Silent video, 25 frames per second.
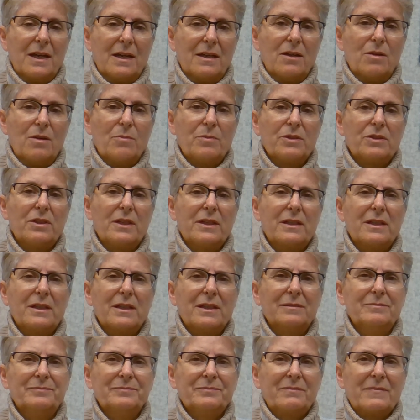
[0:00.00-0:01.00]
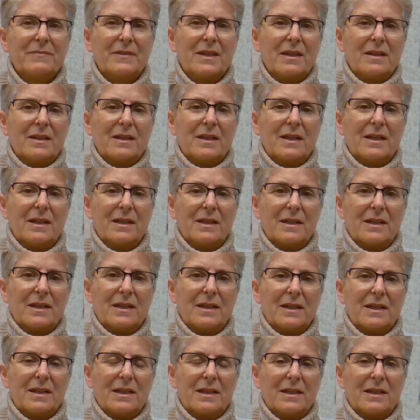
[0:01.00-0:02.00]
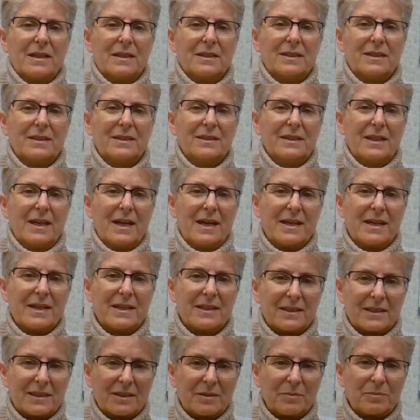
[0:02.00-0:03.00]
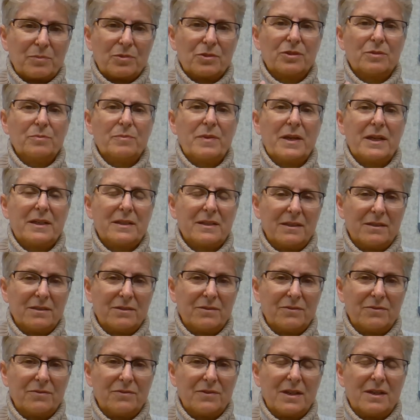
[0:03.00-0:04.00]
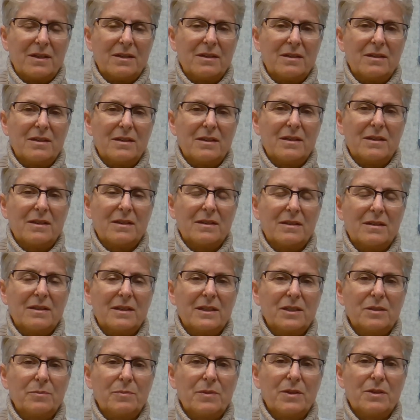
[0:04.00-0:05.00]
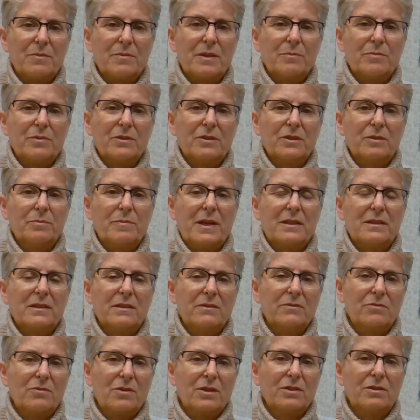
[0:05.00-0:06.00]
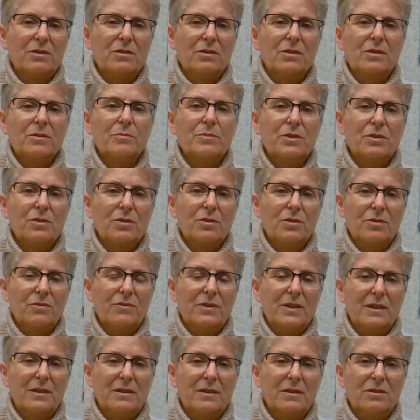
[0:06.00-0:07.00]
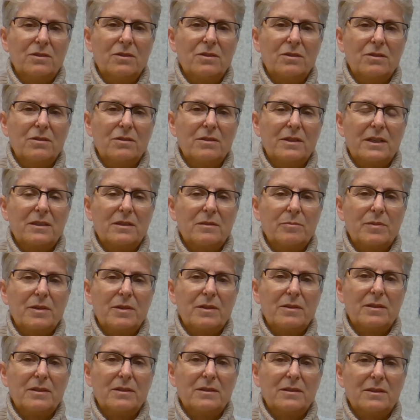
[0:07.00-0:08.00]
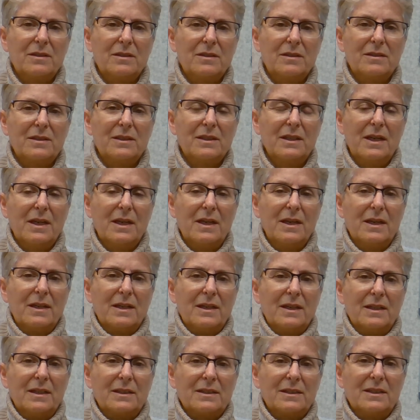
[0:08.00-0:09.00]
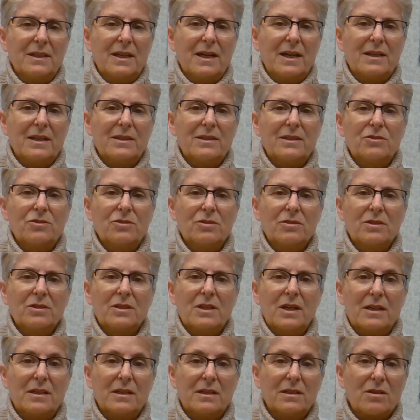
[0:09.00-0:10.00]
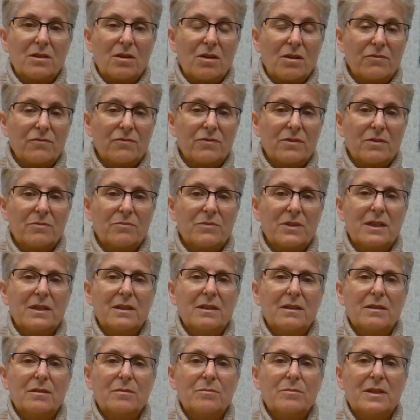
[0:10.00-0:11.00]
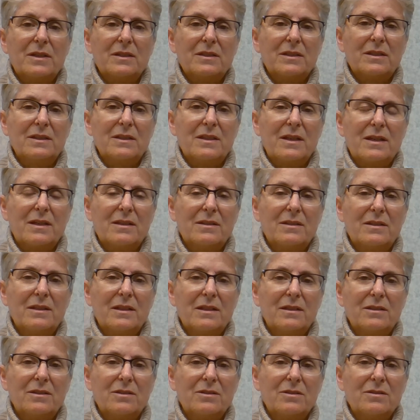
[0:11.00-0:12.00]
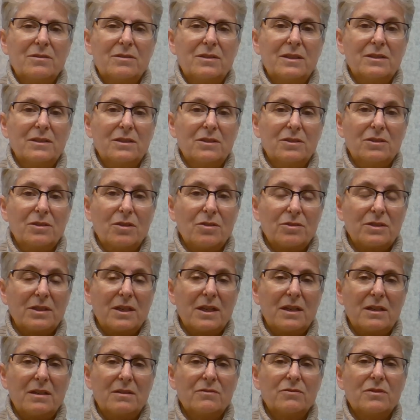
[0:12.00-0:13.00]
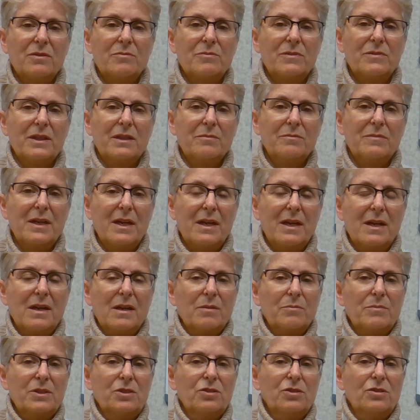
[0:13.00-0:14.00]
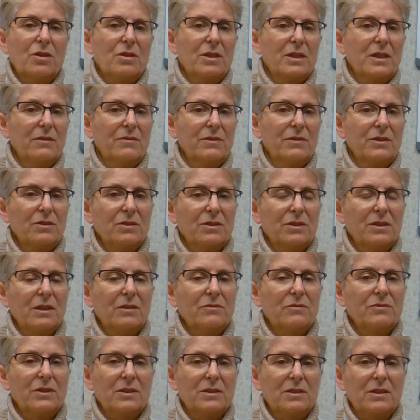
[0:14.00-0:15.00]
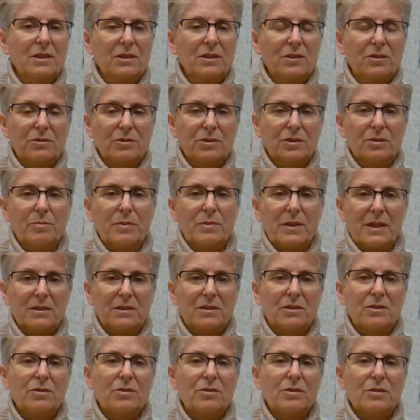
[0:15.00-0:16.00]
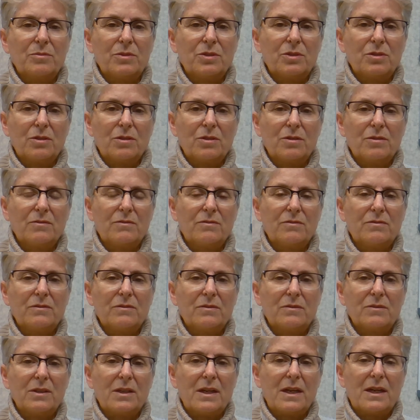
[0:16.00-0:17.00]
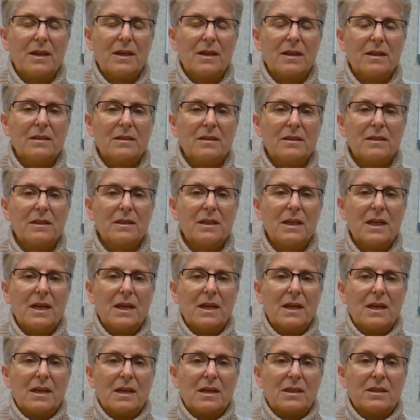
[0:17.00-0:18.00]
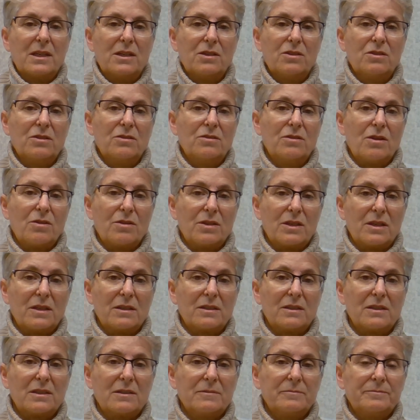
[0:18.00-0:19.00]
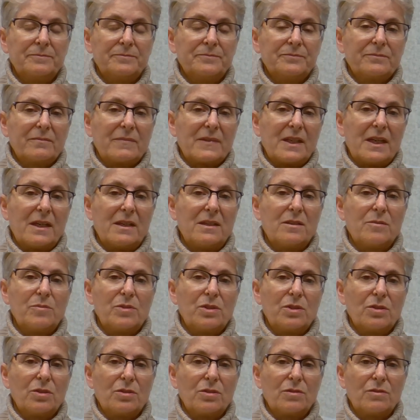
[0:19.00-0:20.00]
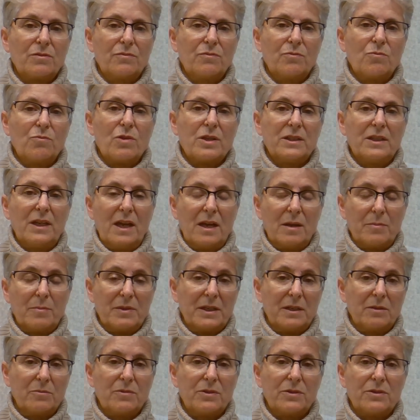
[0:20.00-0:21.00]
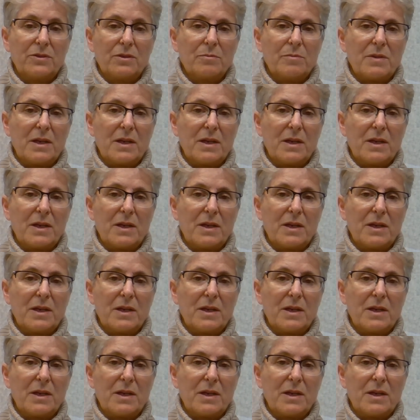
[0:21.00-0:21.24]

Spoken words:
almost like a science perspective, experiment perspective, where you're observing your experiences. It's not that you're cutting off from them, it's not that you're disassociating from them, but you're giving yourself just a little space to observe. And then you notice and observe what's happening with your